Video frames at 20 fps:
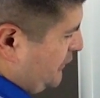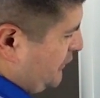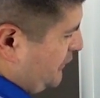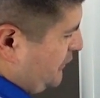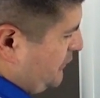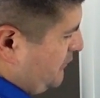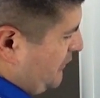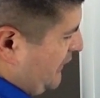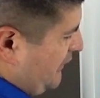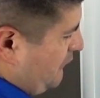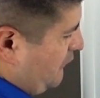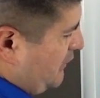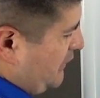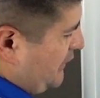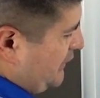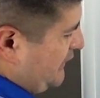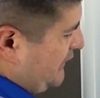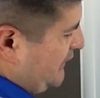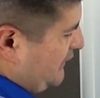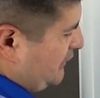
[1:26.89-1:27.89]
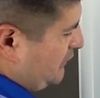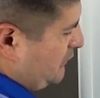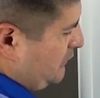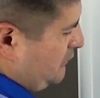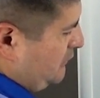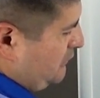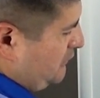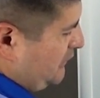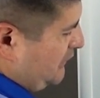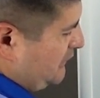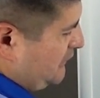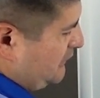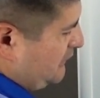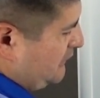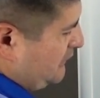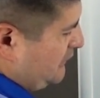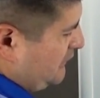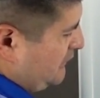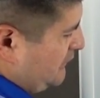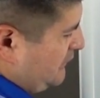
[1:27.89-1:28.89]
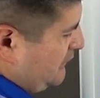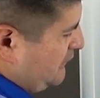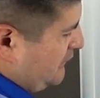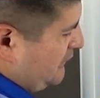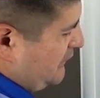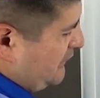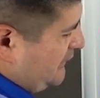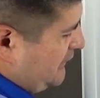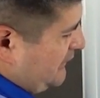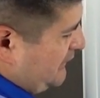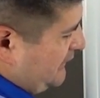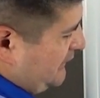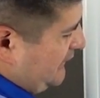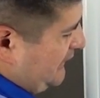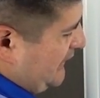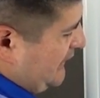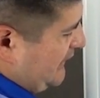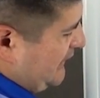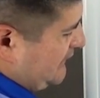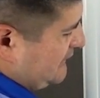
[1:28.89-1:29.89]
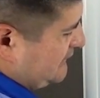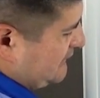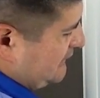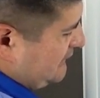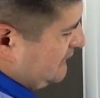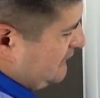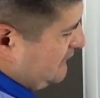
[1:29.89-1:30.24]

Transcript: you might want to include a lot